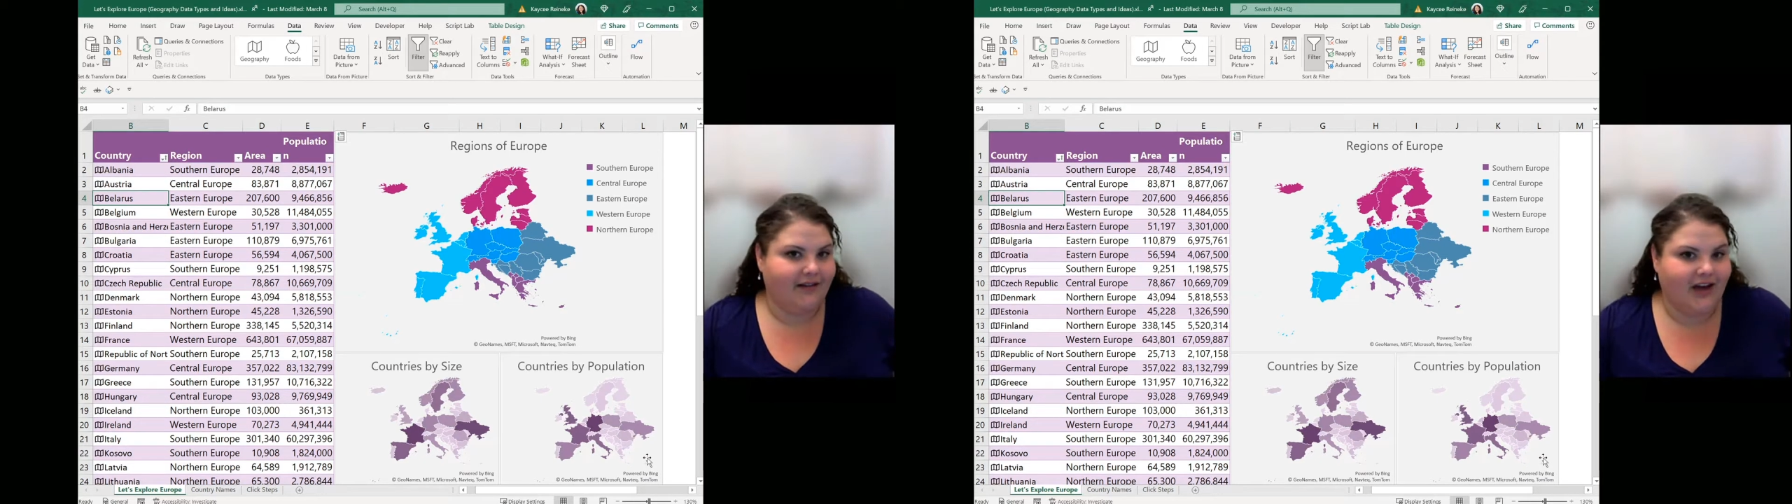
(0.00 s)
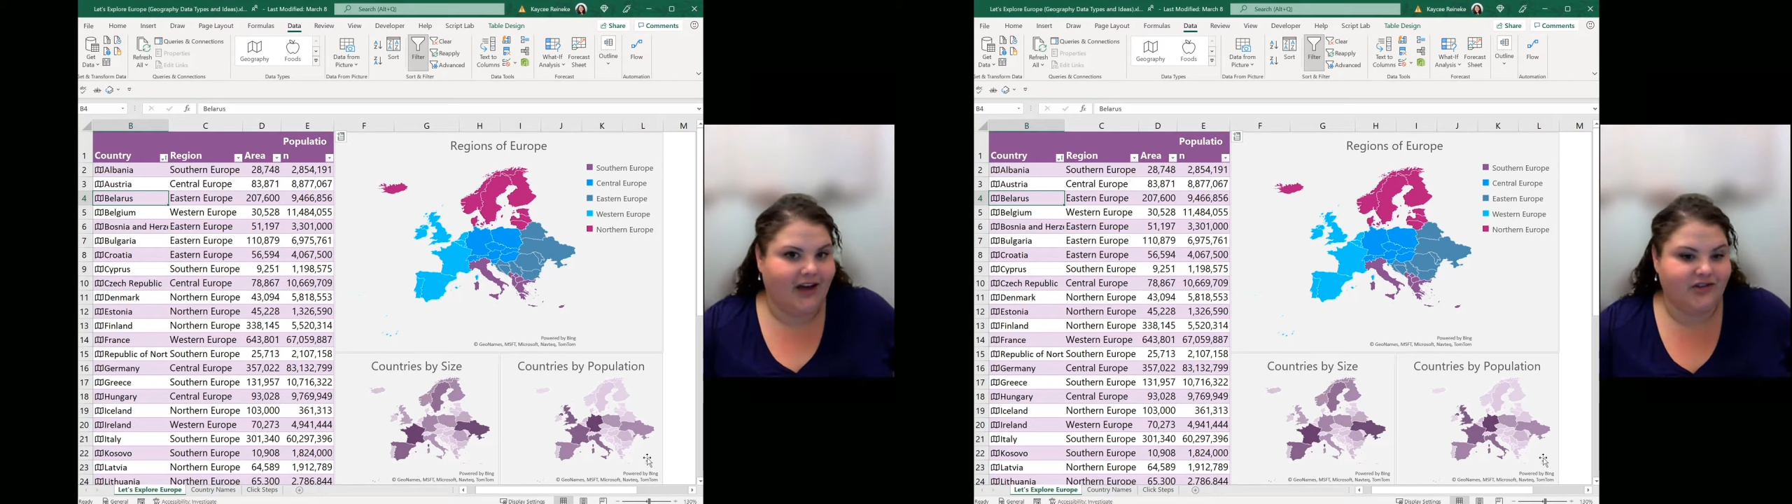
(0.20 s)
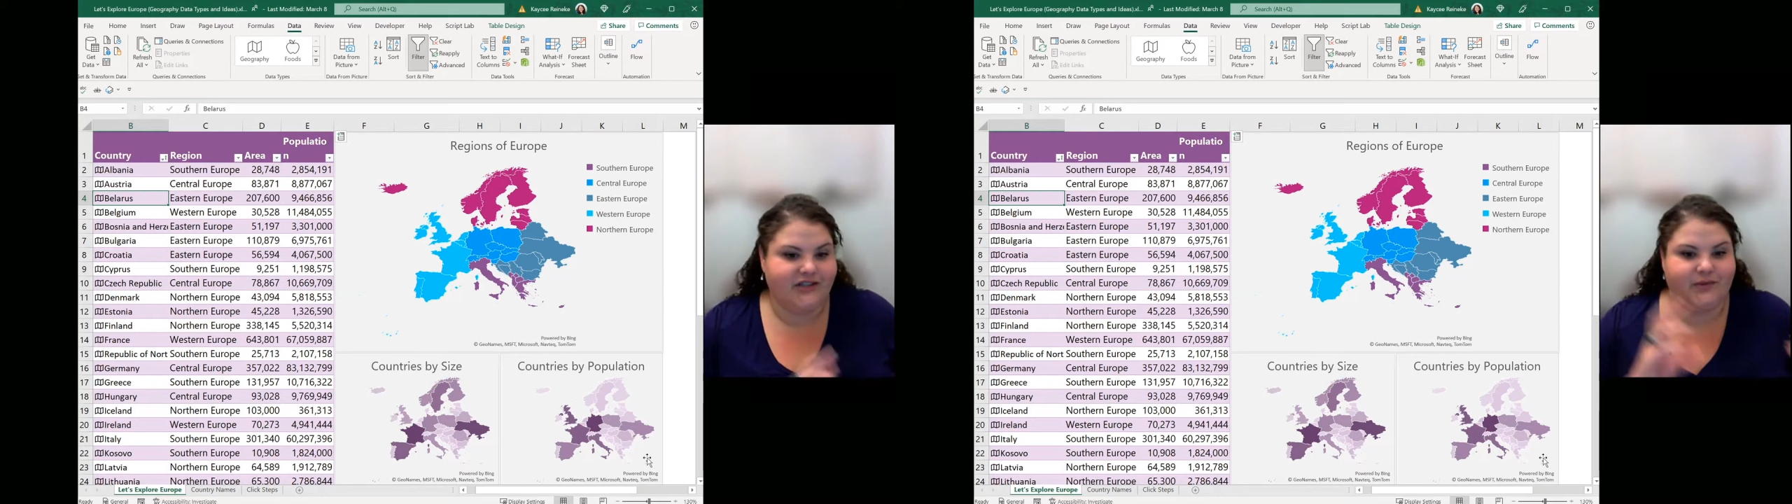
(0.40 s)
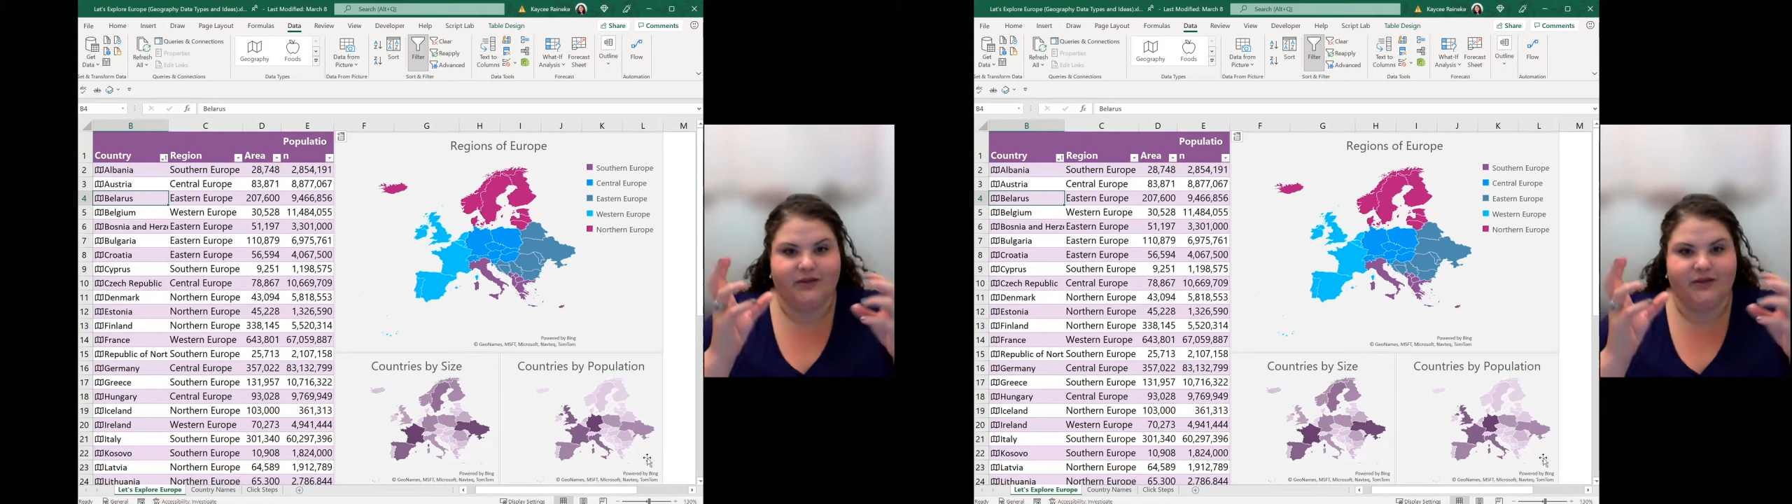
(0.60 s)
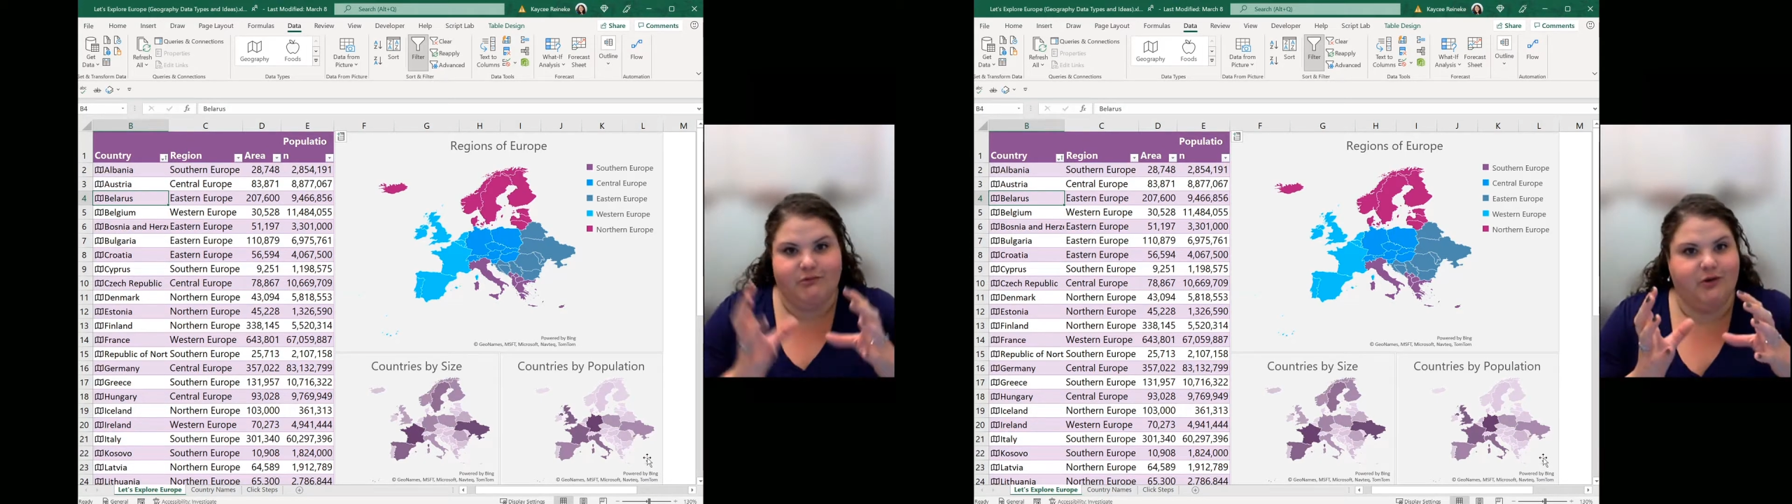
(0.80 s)
countries
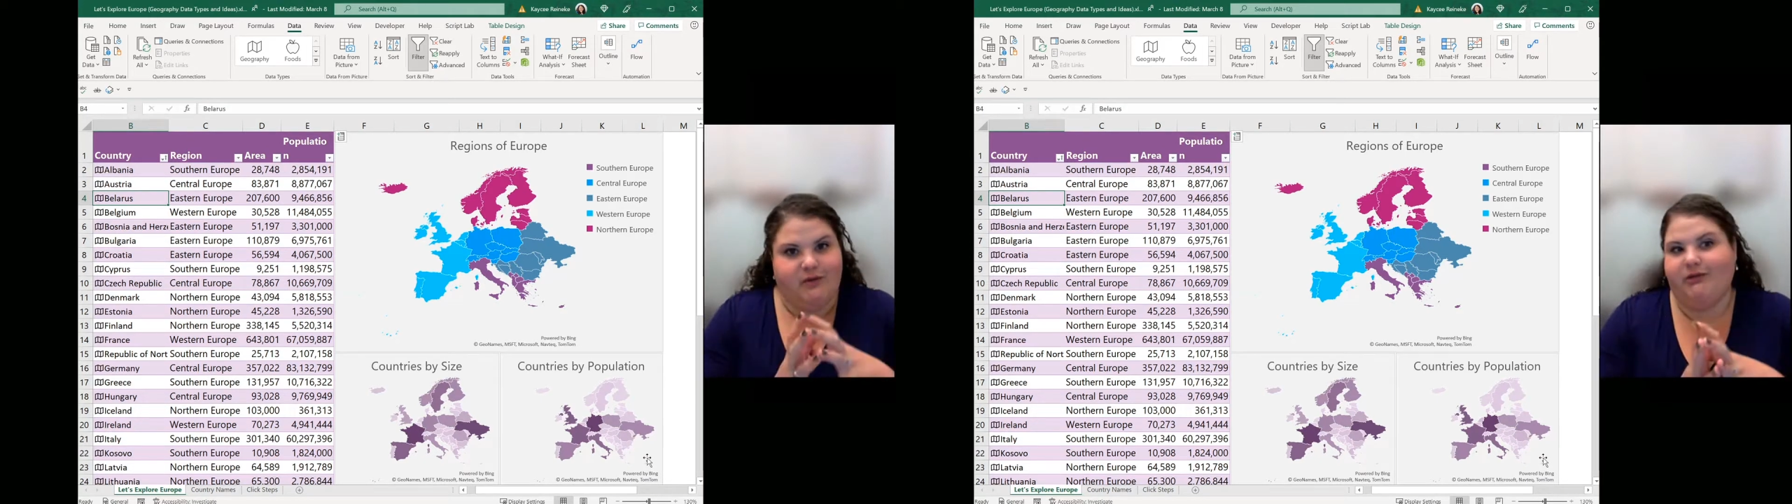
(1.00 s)
with the most